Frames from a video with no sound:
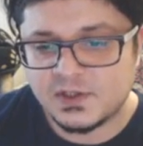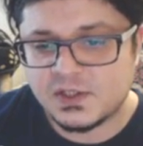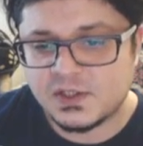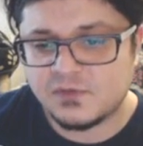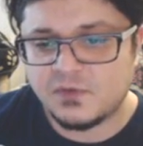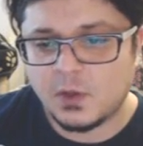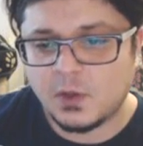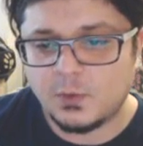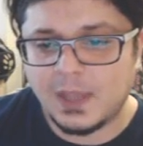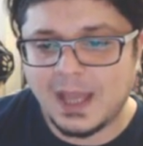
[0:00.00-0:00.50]

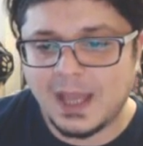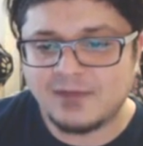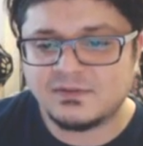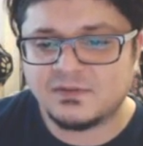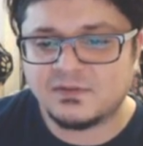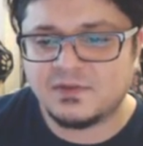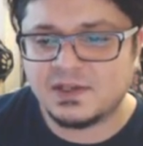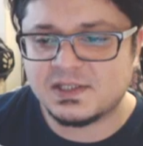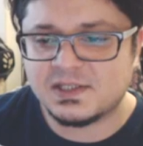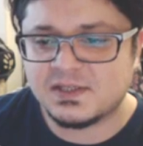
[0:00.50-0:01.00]
First of all, we
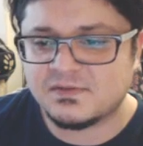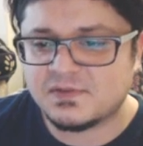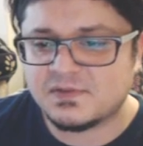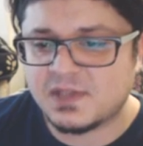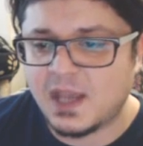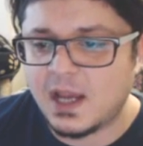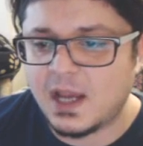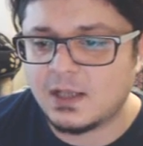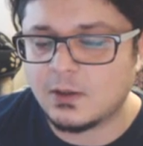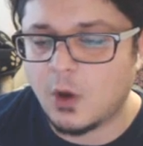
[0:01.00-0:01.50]
have defensive
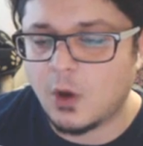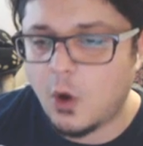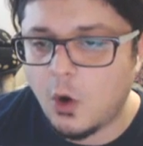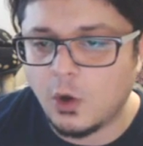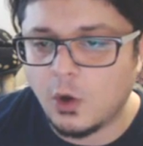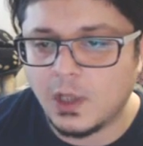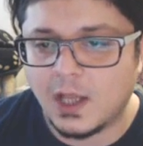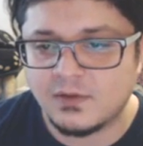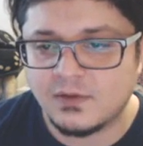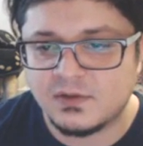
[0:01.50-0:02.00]
style,
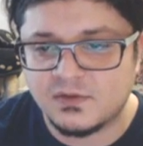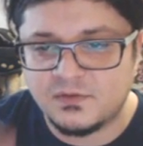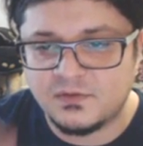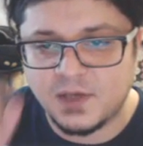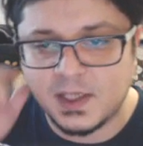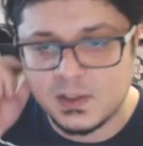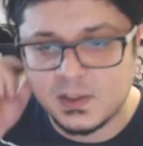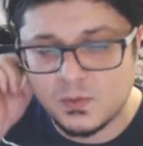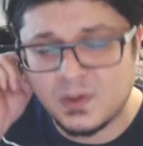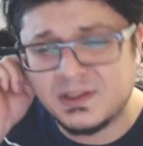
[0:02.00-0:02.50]
all-out
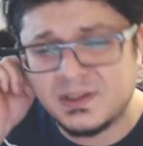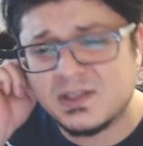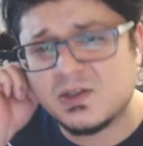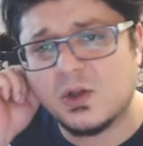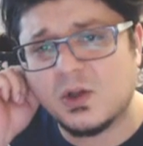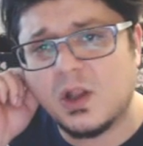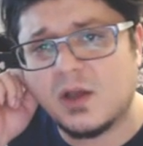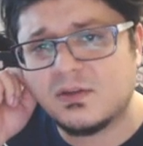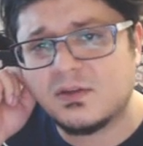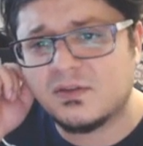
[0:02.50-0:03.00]
defense. What
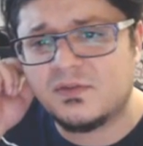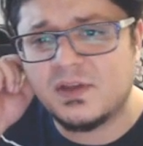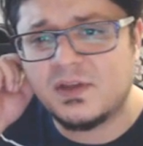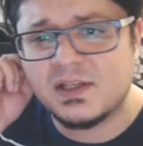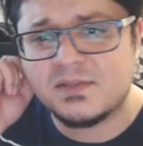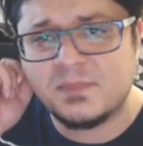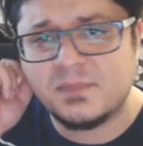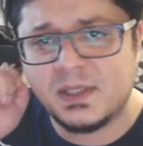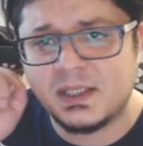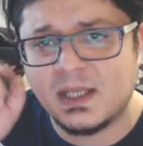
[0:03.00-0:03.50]
does all-out
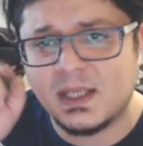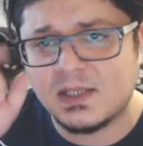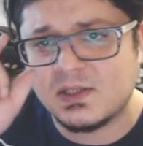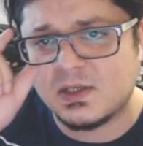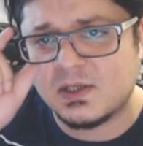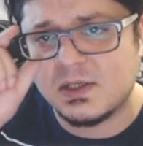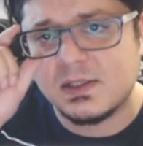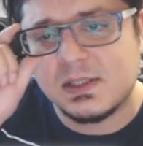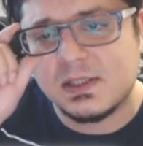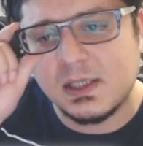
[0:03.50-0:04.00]
defense mean?
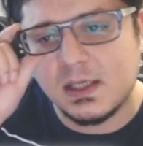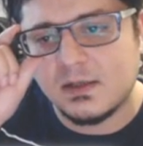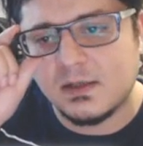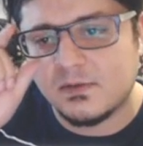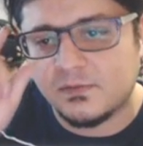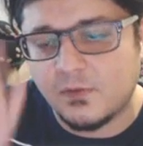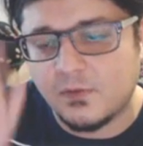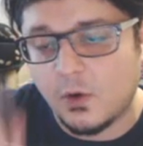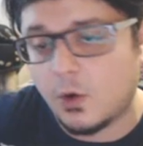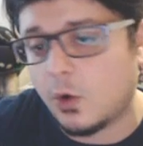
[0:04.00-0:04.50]
As you can see
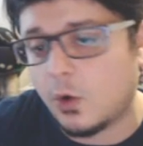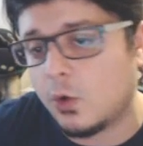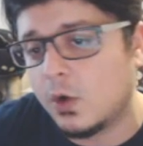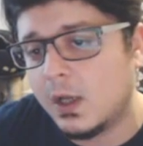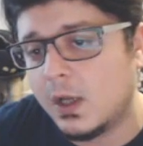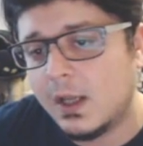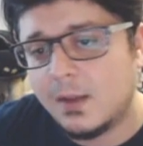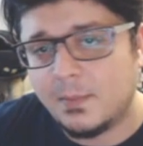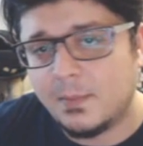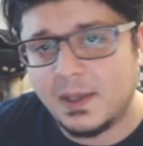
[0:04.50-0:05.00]
in the
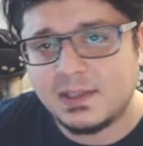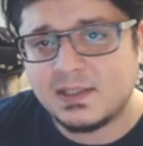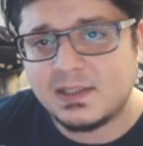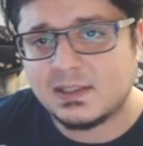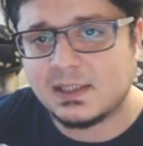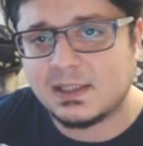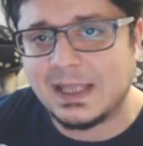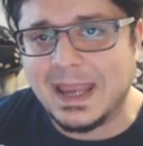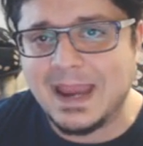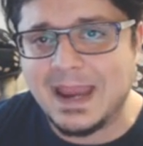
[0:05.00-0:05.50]
photo,
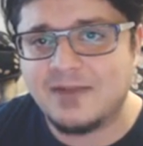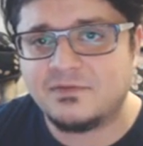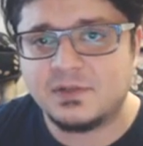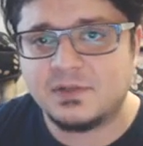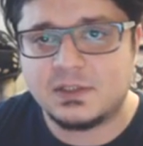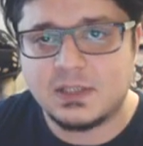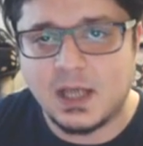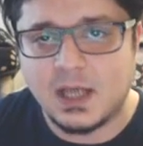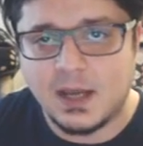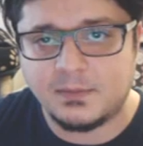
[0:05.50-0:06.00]
basically
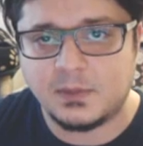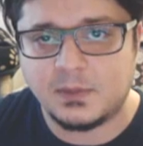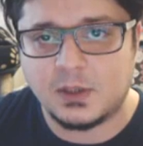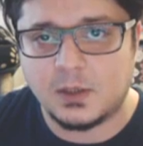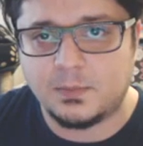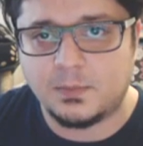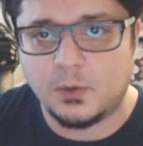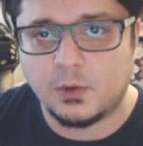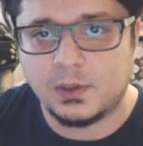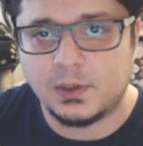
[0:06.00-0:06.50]
every time
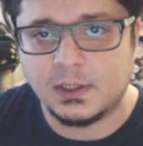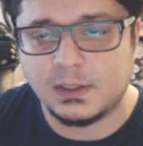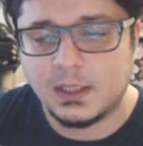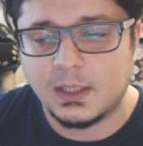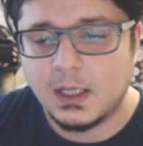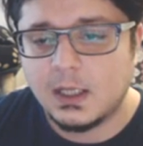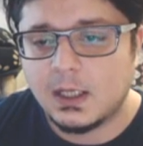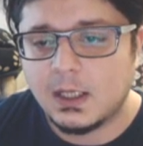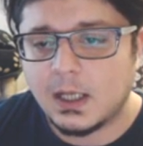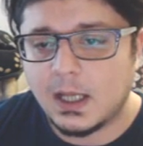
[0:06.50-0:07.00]
your
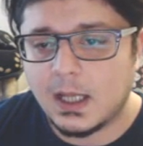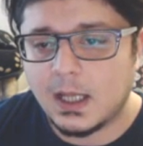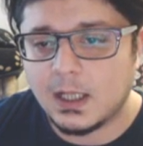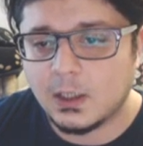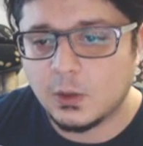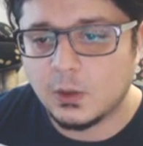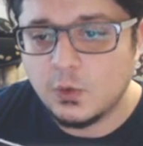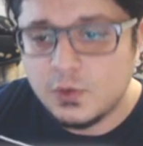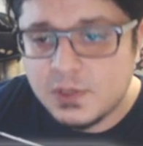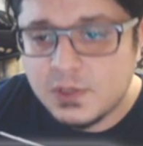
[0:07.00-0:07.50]
opponent
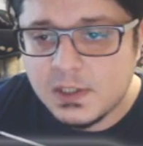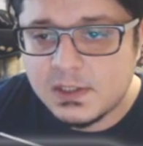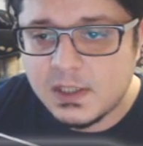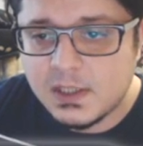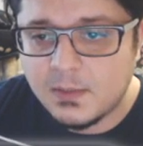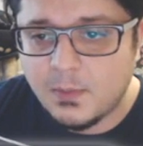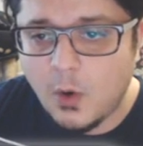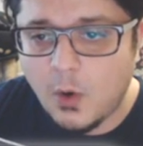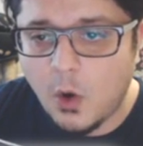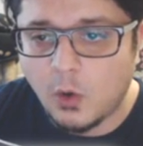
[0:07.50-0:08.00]

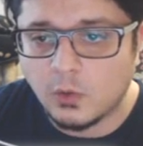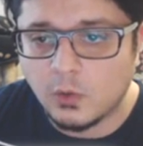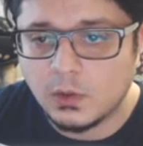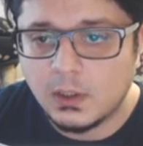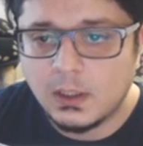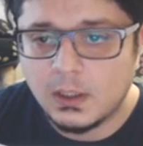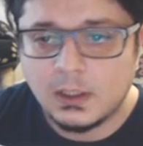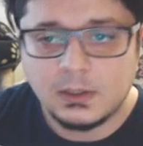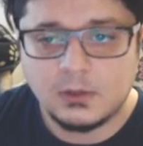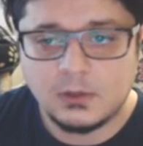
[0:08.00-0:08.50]
loses the
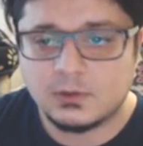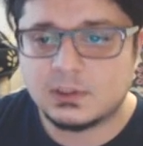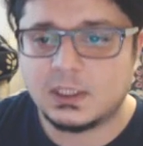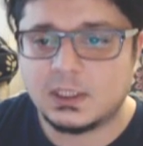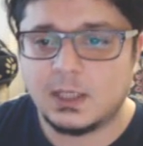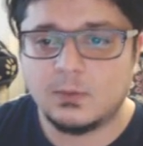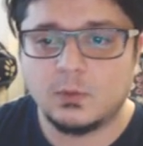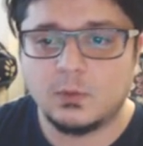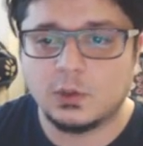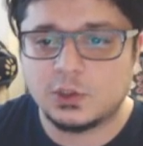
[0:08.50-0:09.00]
ball, your
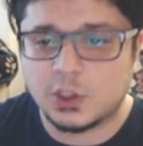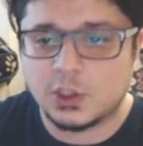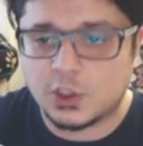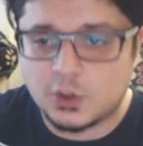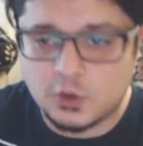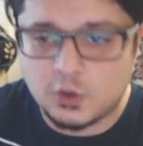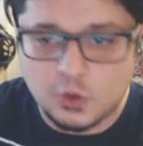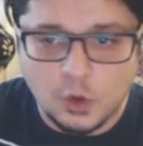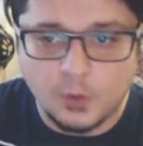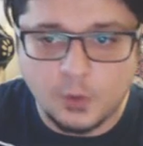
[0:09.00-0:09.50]
team will
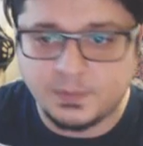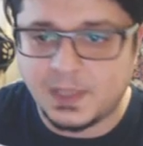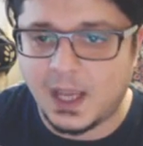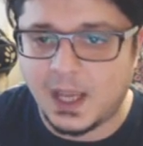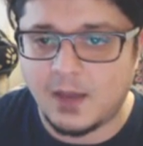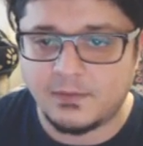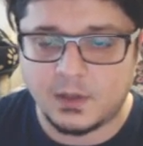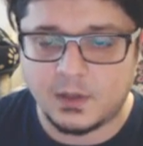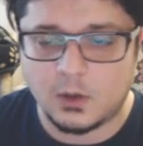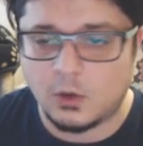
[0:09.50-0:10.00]
just drop
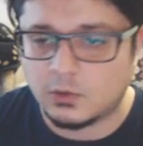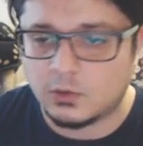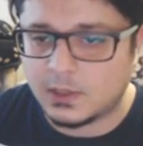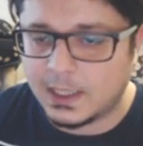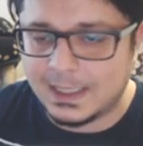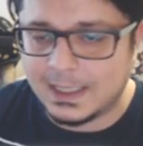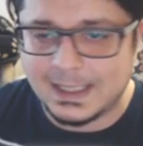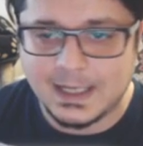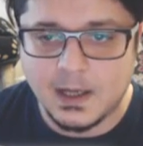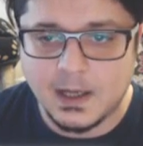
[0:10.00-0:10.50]
down. They're
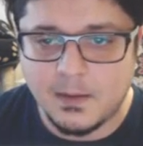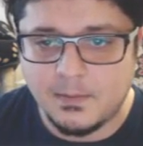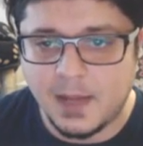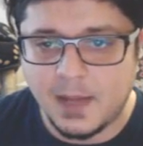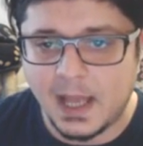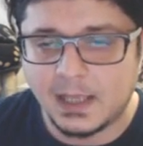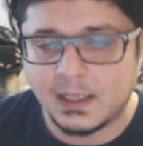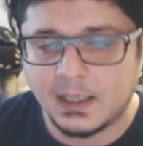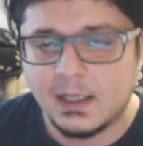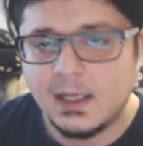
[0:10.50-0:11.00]
all kind of come
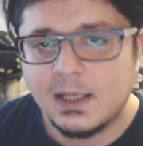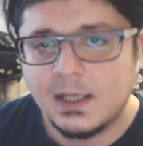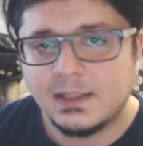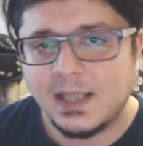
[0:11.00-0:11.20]
back.